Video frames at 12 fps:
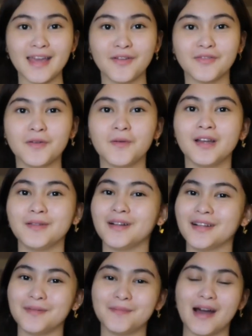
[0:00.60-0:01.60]
everyone,
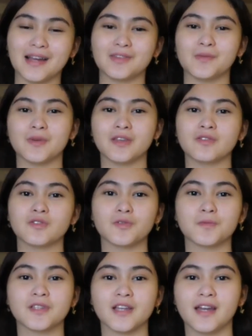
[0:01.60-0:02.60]
welcome back to my
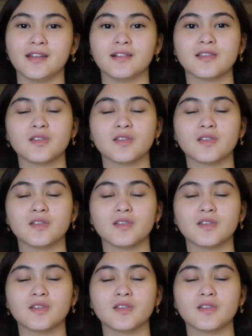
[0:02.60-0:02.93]
YouTube channel.